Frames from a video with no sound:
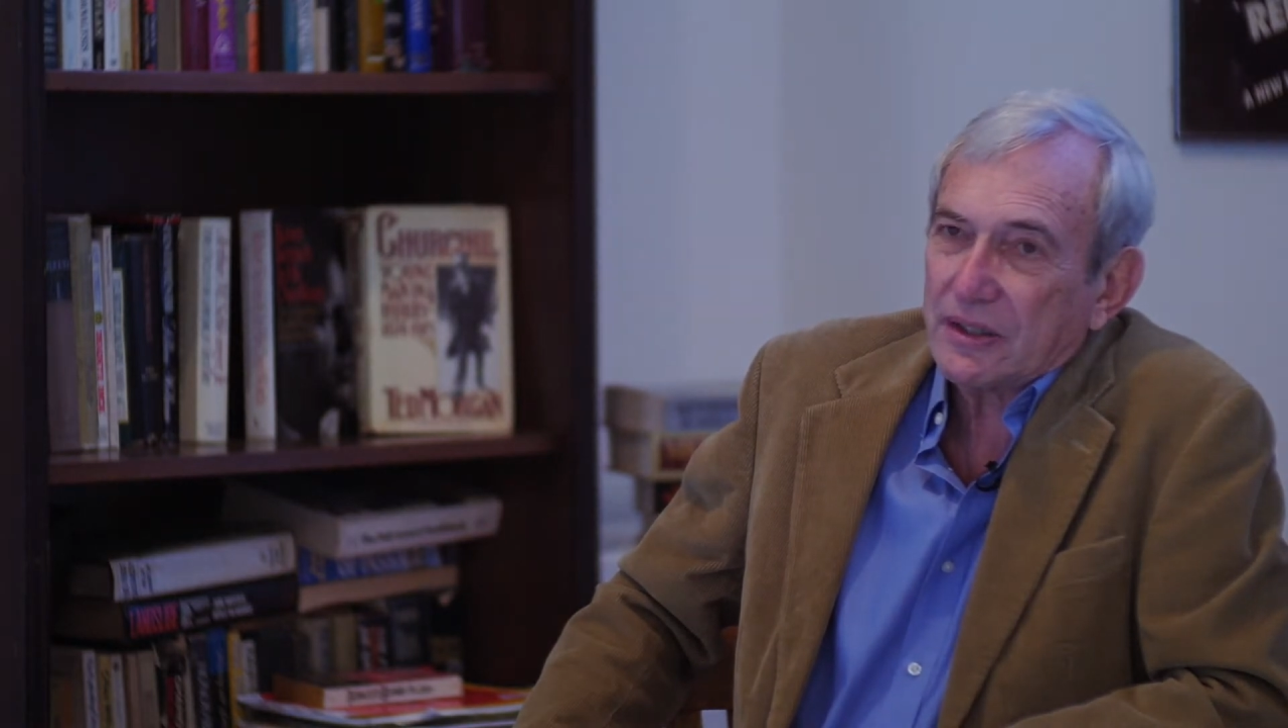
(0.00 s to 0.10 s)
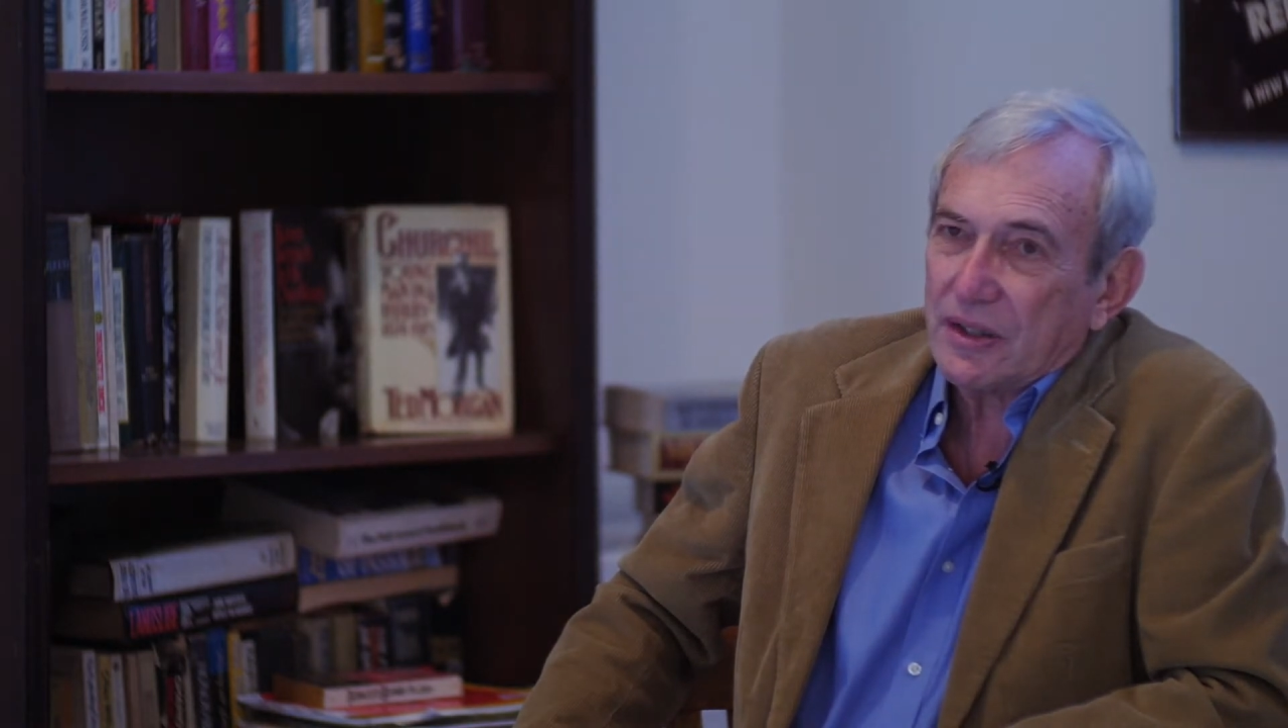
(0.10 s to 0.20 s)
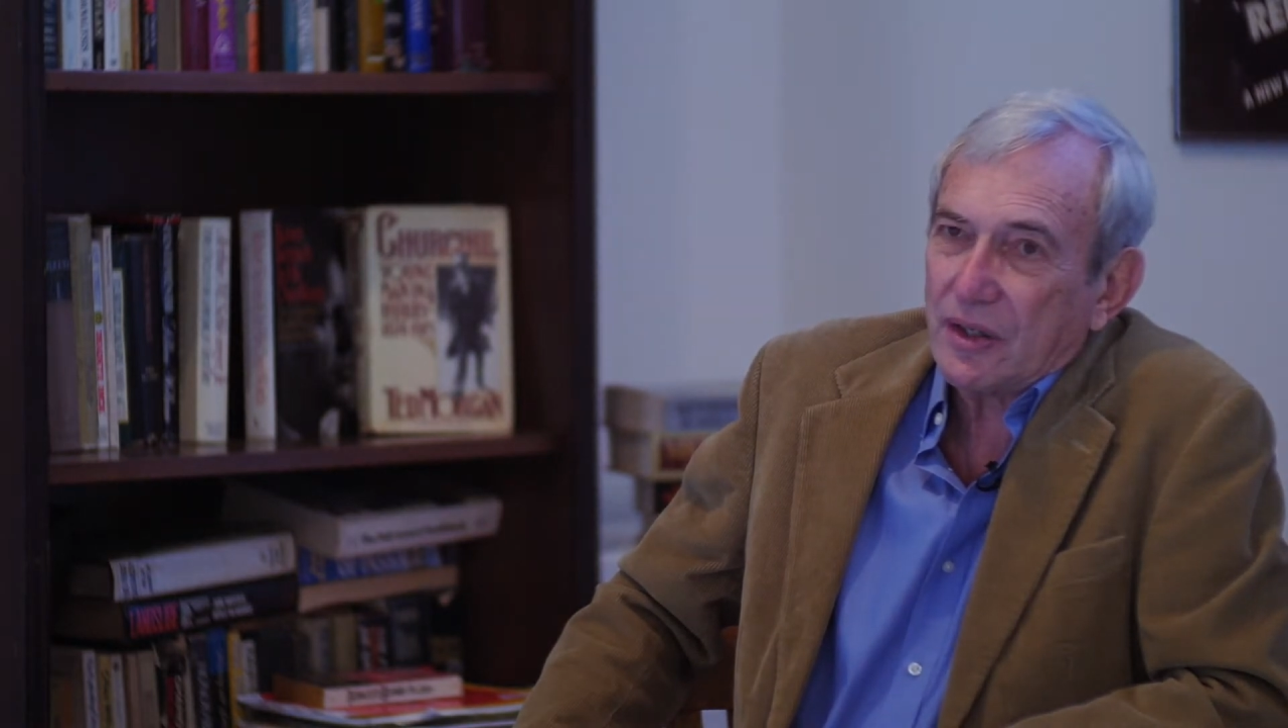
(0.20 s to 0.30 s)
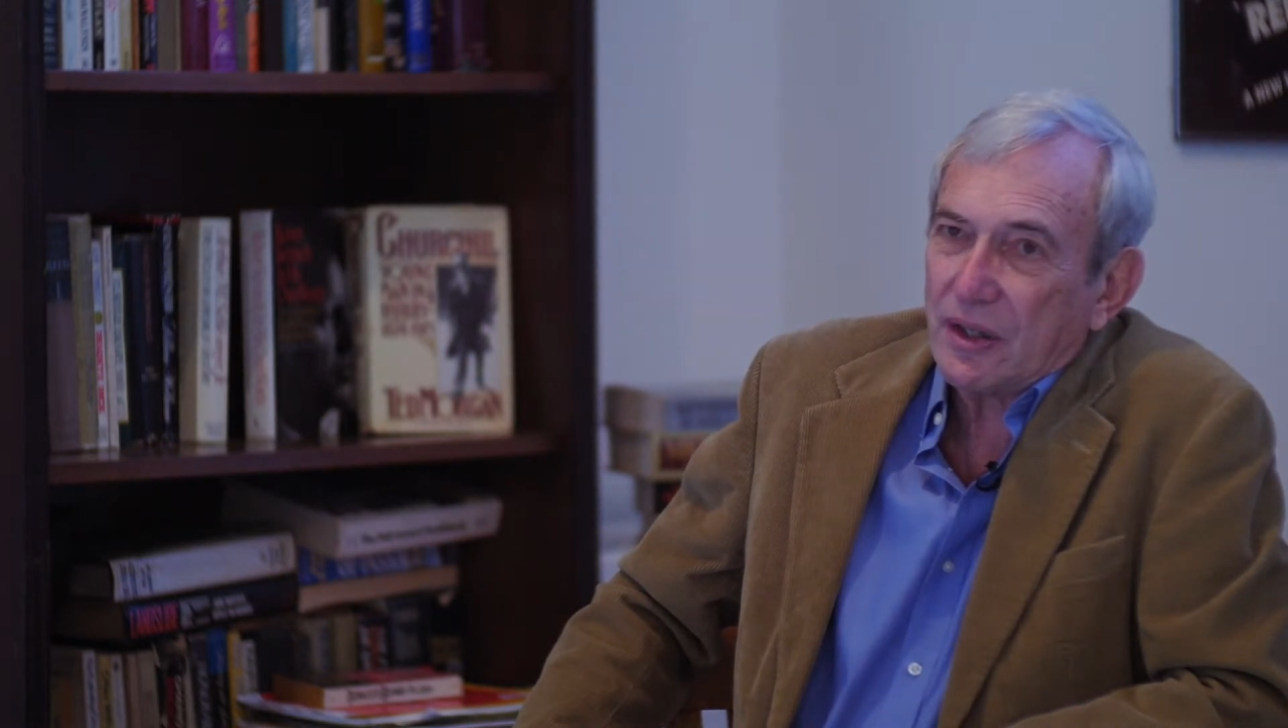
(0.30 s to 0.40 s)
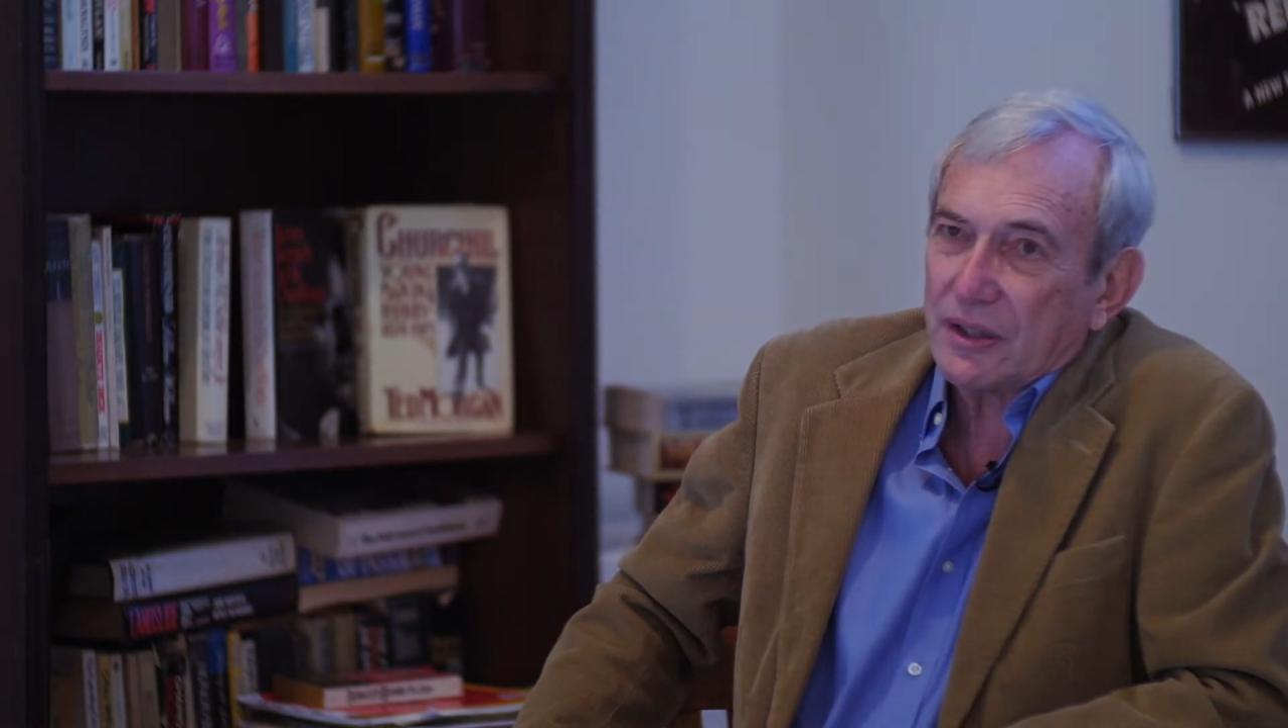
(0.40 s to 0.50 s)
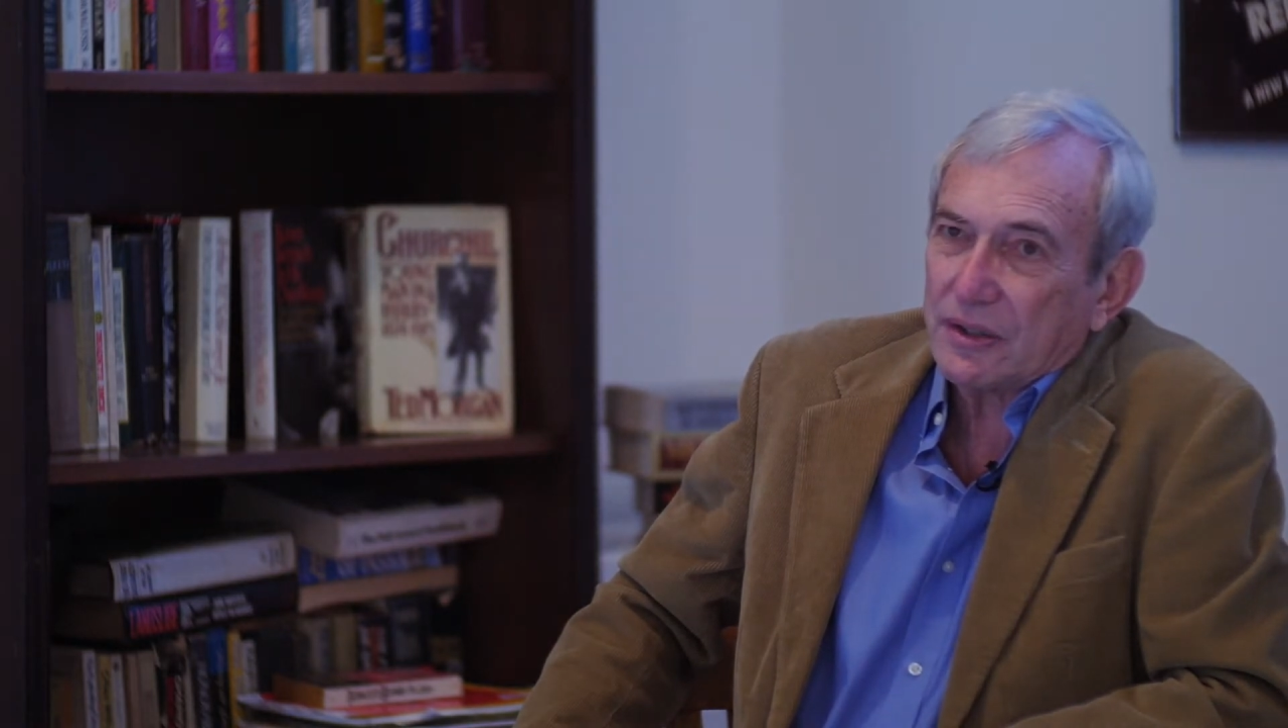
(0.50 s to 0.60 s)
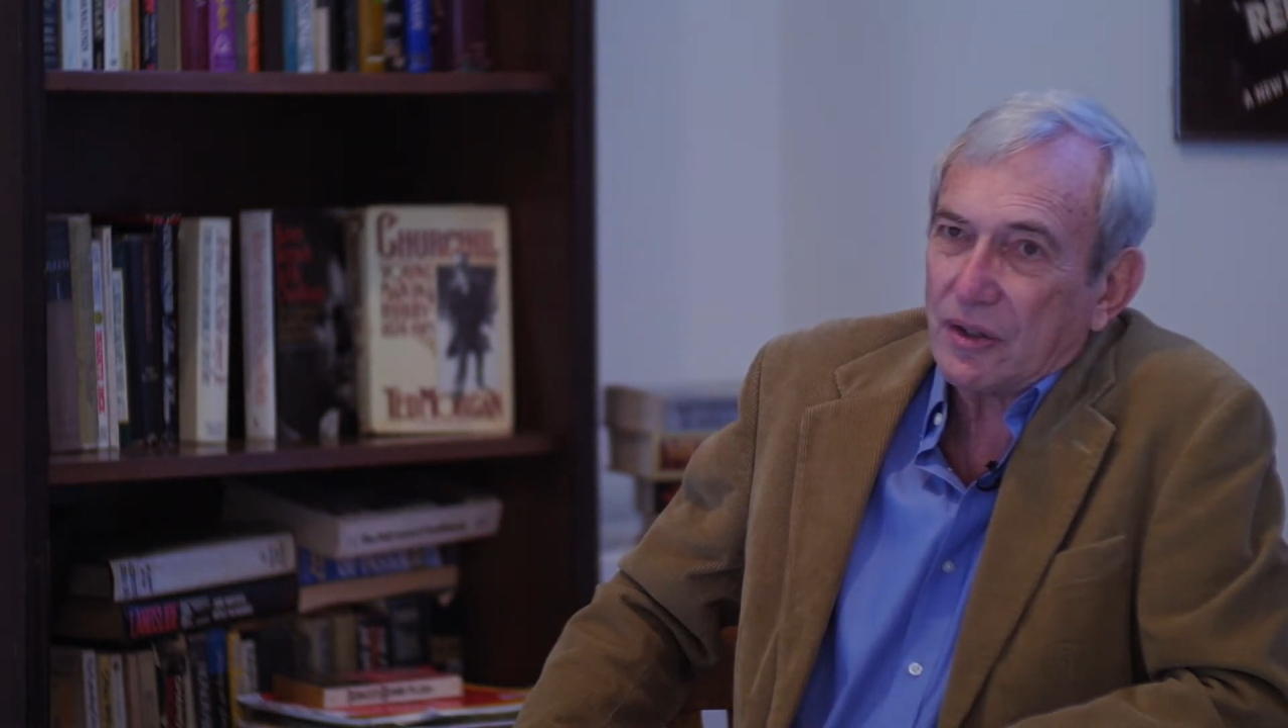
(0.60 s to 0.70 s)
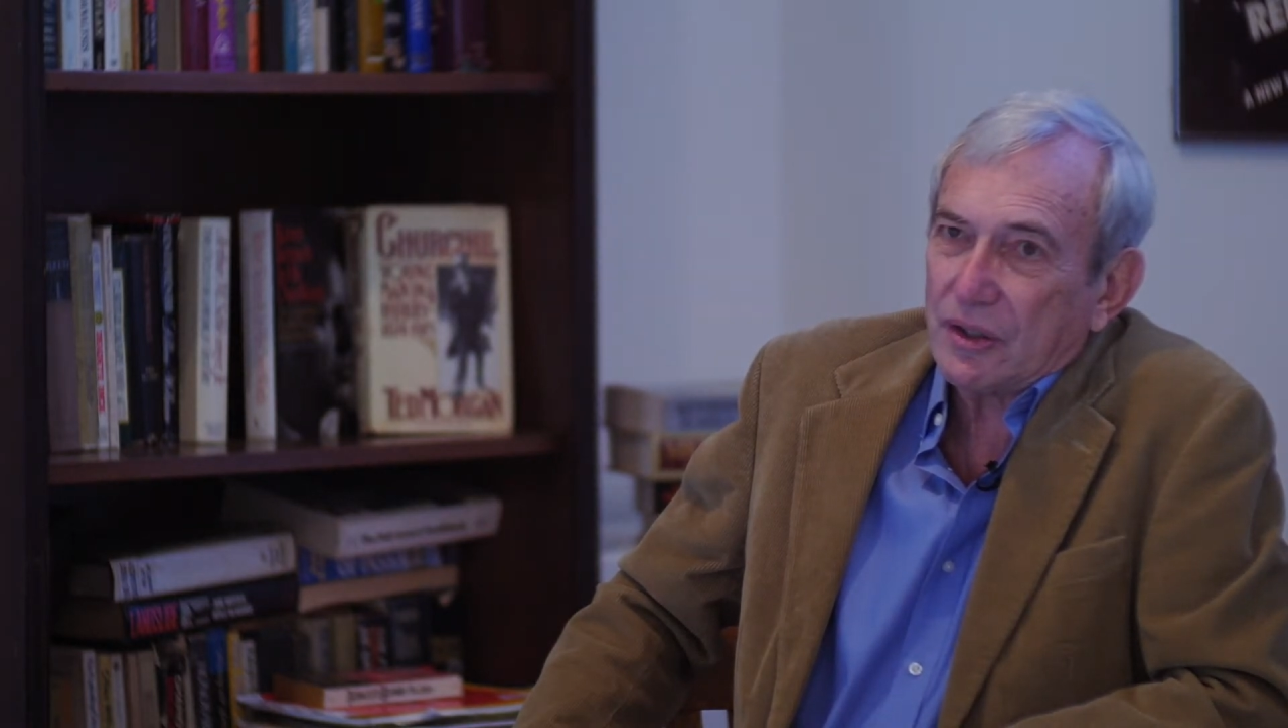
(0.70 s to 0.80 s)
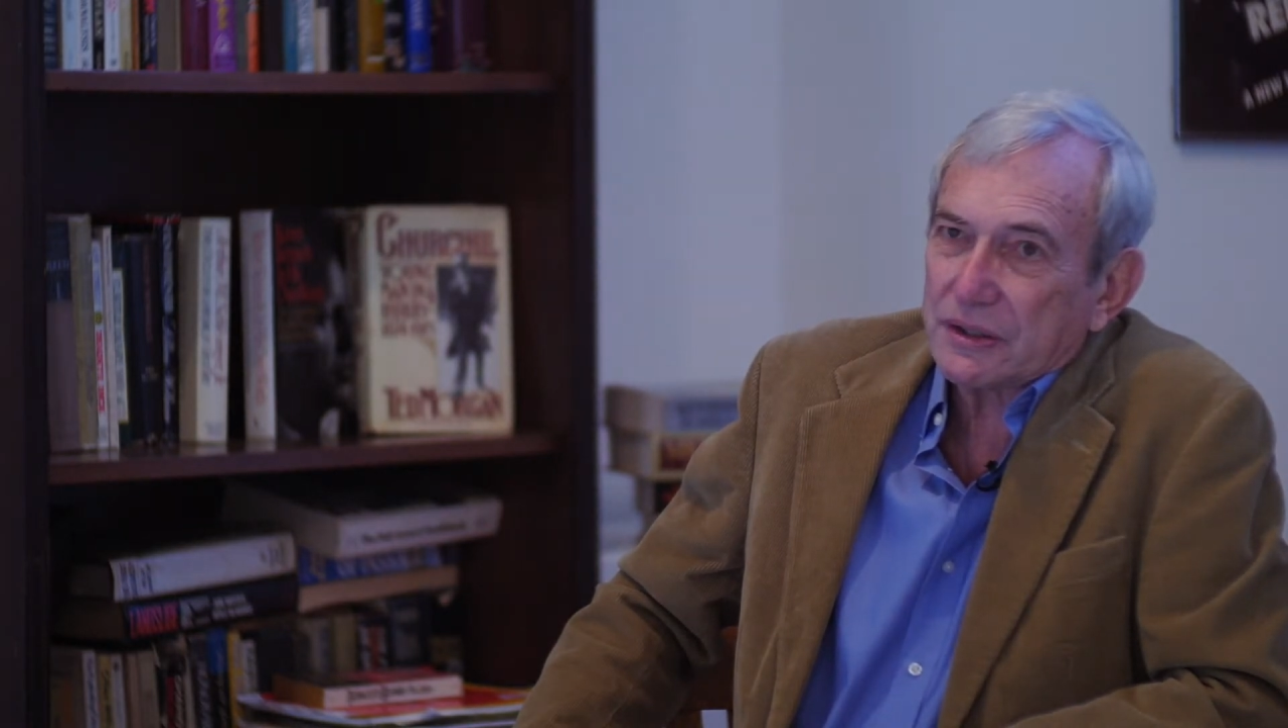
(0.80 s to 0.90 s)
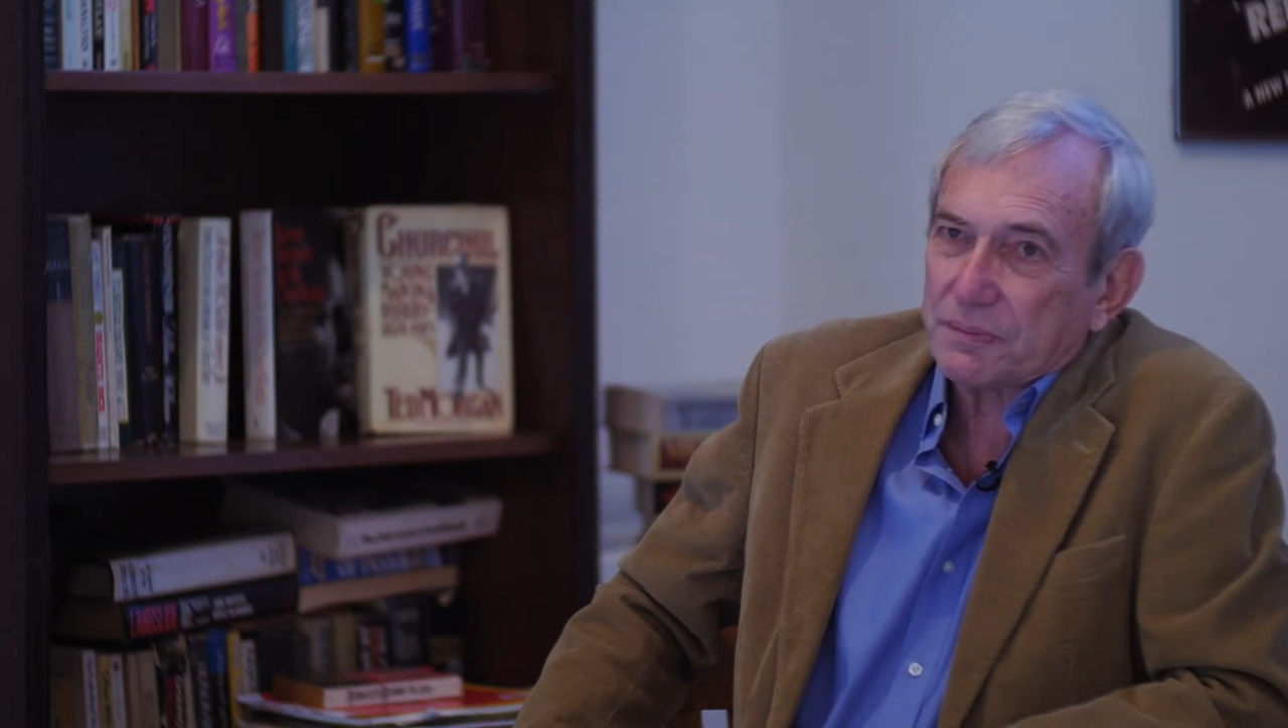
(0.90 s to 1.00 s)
all